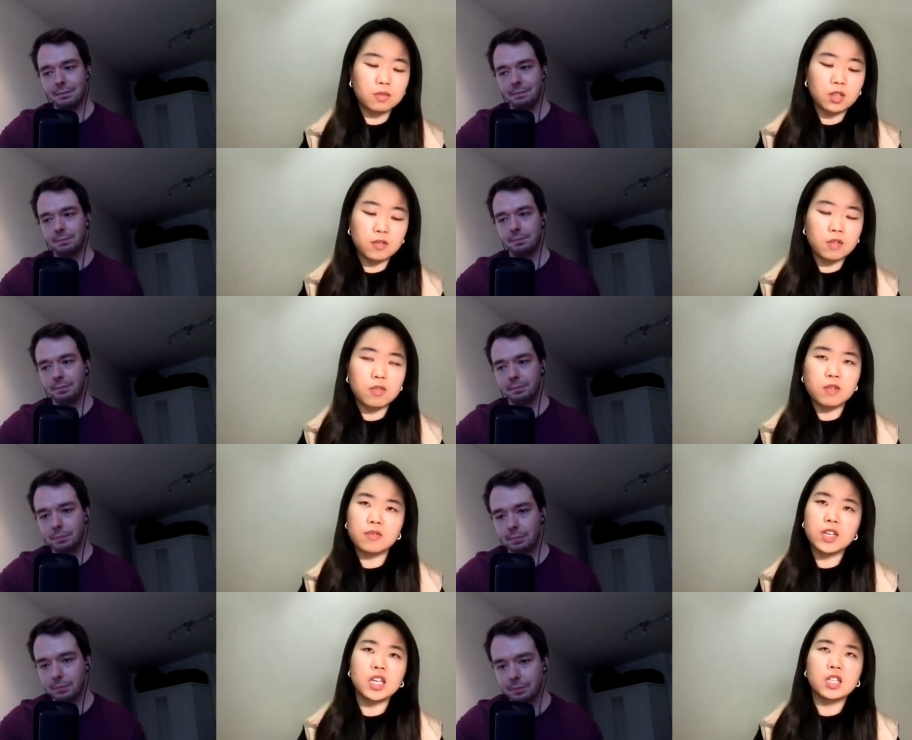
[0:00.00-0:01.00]
Speaker 1: even when
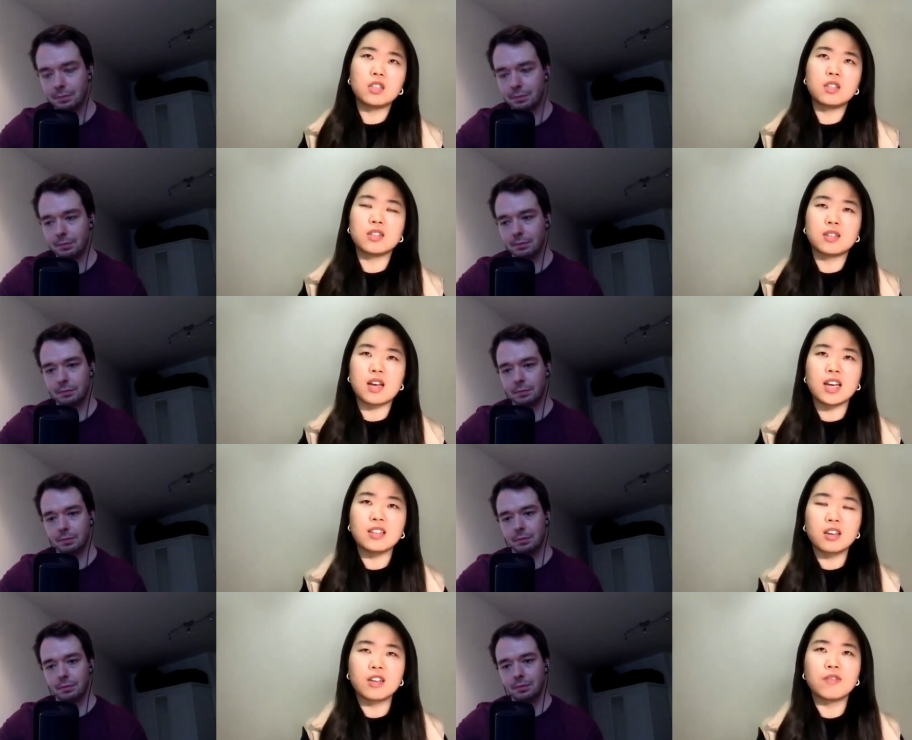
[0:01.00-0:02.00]
we designed
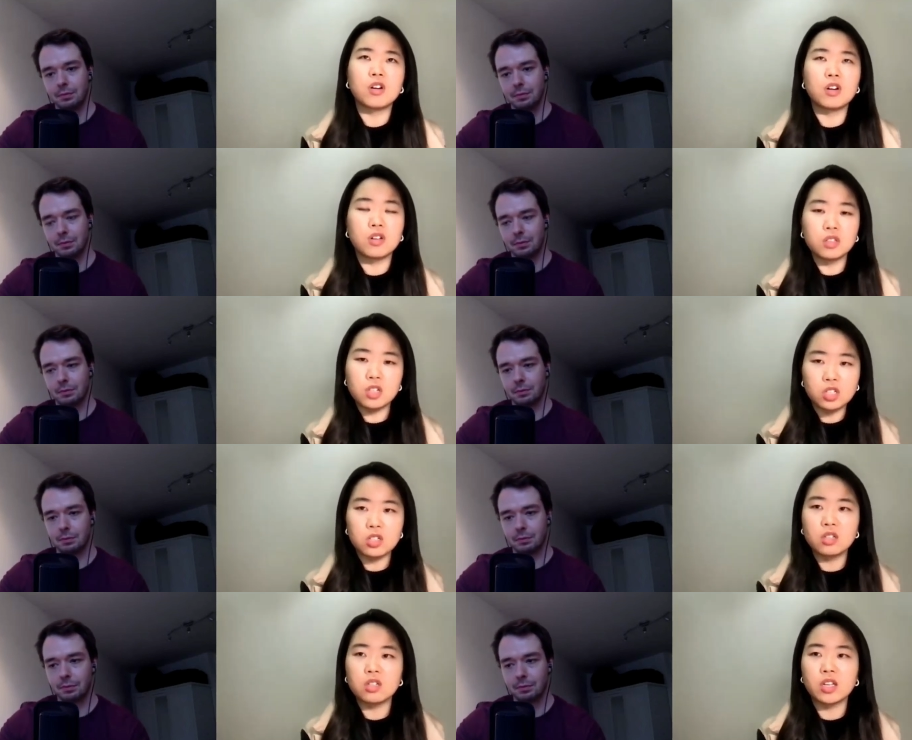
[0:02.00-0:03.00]
the kubernetes
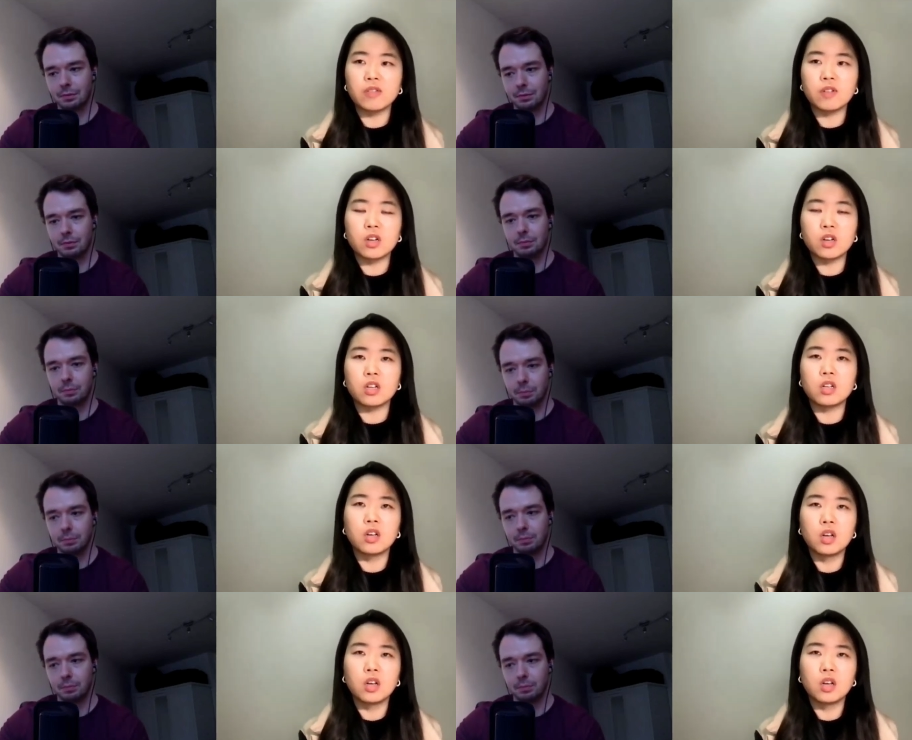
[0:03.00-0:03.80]
initially we're going to